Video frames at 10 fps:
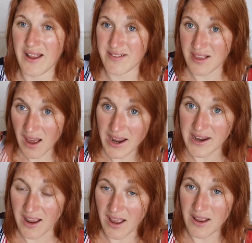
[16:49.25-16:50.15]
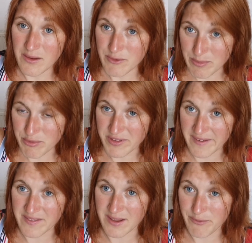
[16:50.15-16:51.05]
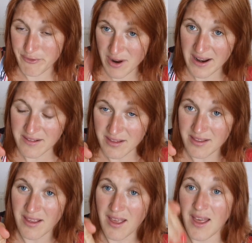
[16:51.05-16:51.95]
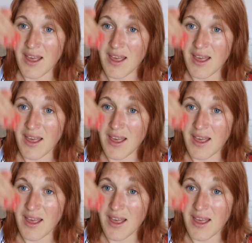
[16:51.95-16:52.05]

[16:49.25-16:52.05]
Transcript: a tiger representing France,